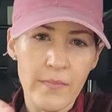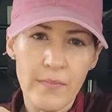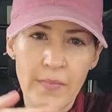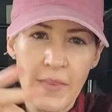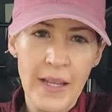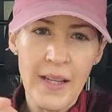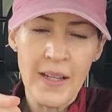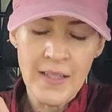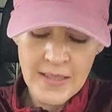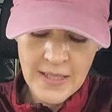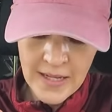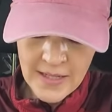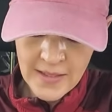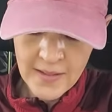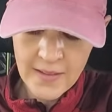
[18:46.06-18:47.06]
like
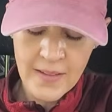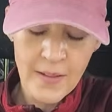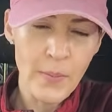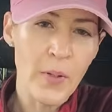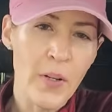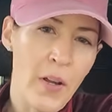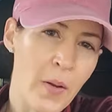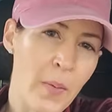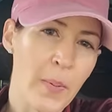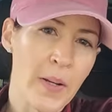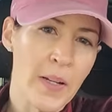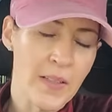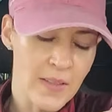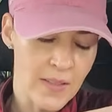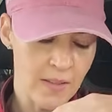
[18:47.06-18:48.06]
container, and I'm going to open
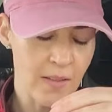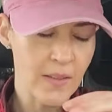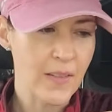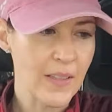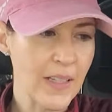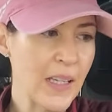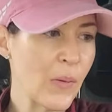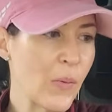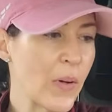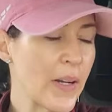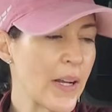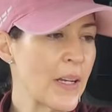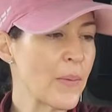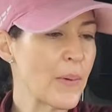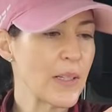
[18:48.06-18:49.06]
it to eat one
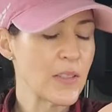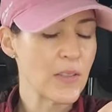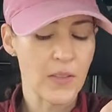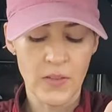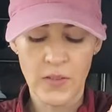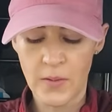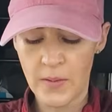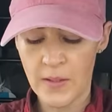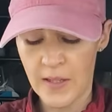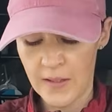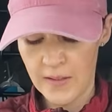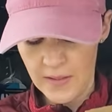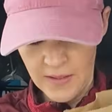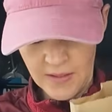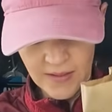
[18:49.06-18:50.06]
anyway, so I'll show you that
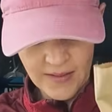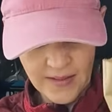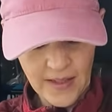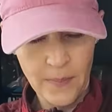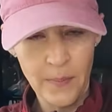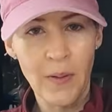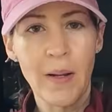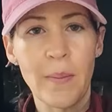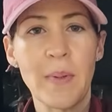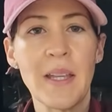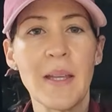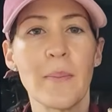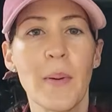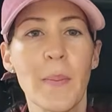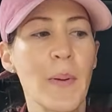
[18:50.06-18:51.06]
in a sec. But let me
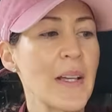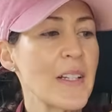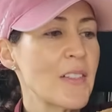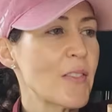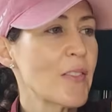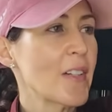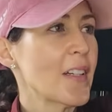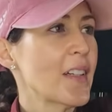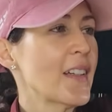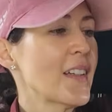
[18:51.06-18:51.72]
eat my pastry.